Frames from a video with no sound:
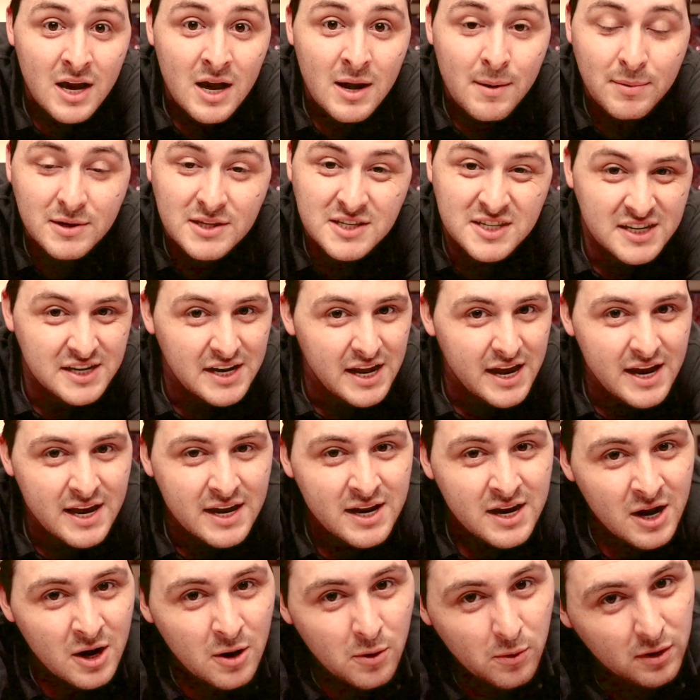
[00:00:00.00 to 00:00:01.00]
But
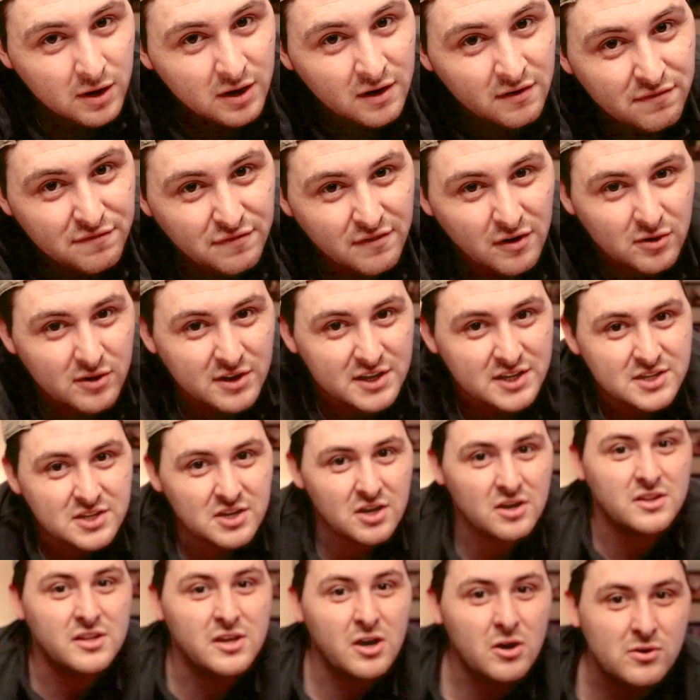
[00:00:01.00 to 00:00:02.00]
today, we're going to focus
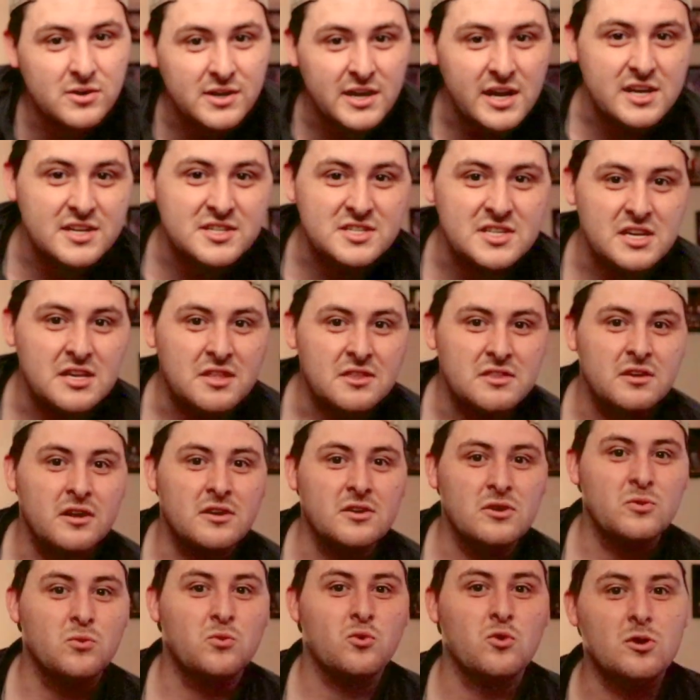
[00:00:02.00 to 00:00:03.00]
on the OKC
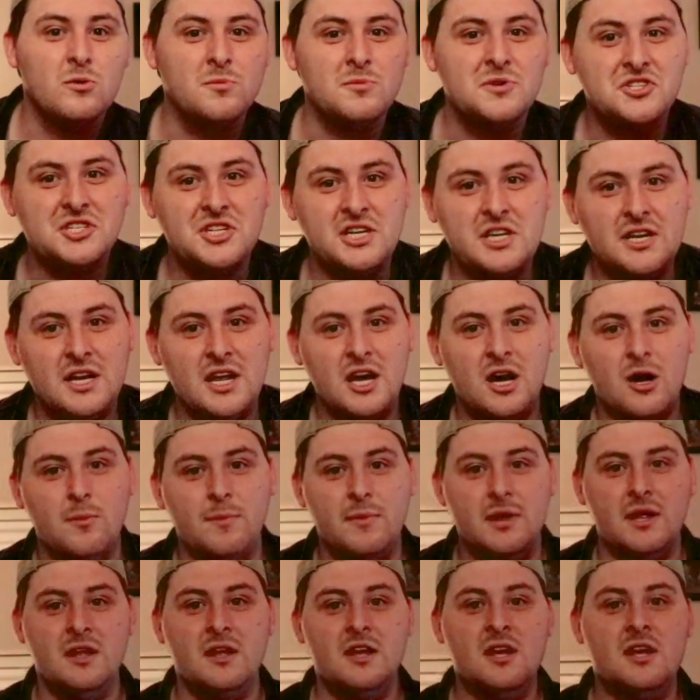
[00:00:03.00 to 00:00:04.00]
Thunder War Machine
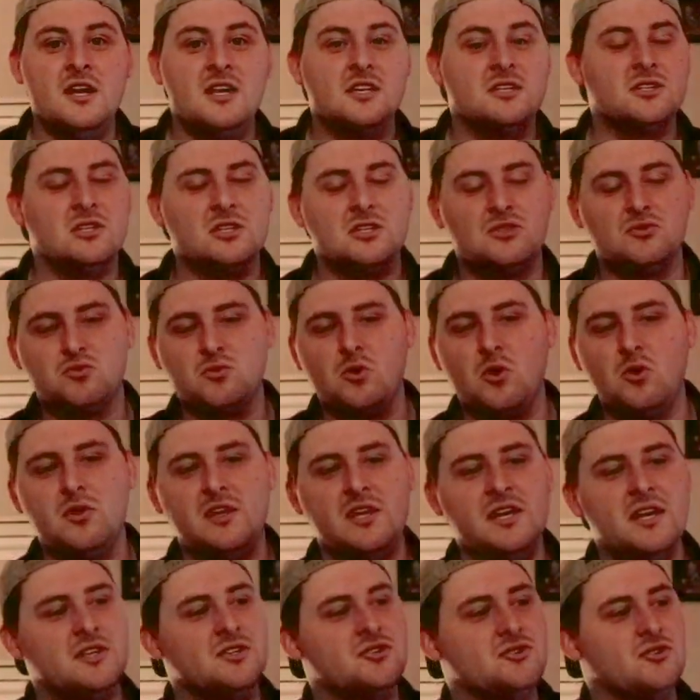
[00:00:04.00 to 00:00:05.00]
helmet. So let's roll
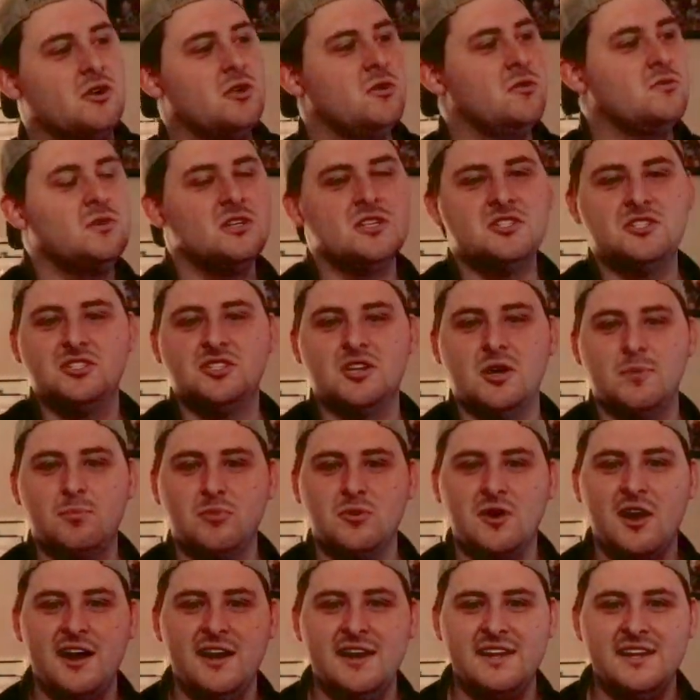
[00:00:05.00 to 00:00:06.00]
the intro and let's jump
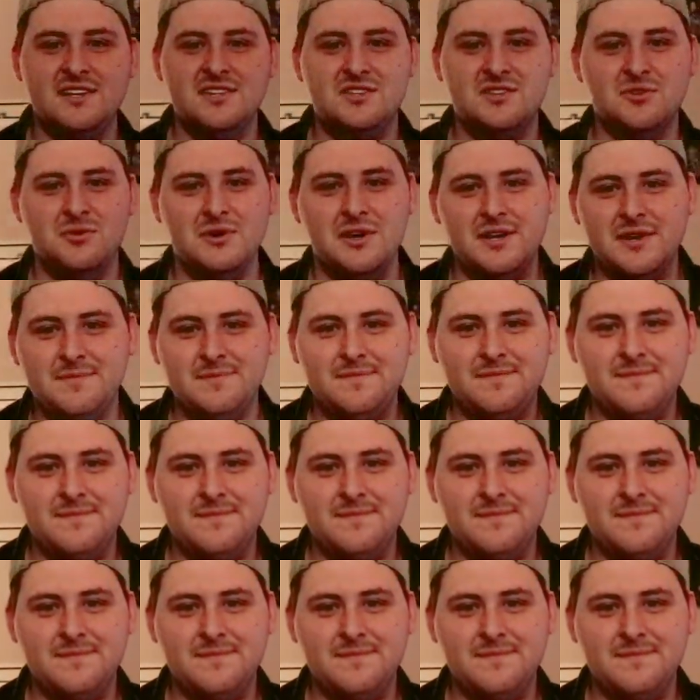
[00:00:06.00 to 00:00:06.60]
right into it.